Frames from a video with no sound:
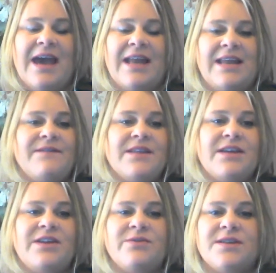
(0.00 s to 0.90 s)
And even
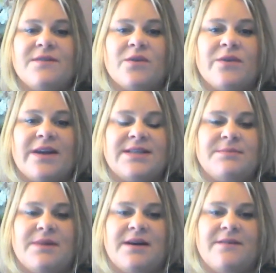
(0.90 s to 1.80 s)
the use of
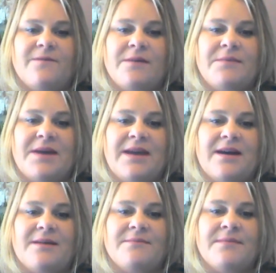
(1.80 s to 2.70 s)
Aurasma from
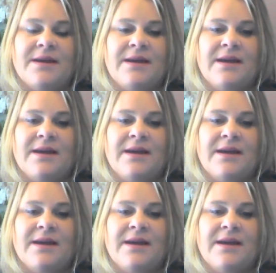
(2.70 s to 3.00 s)
a,